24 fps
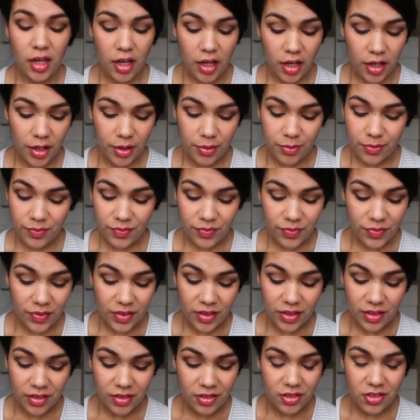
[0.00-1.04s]
Um,
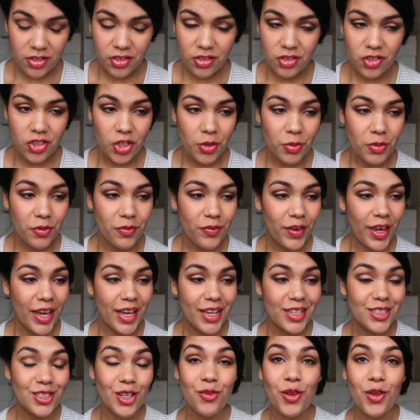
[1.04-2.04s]
stupid things.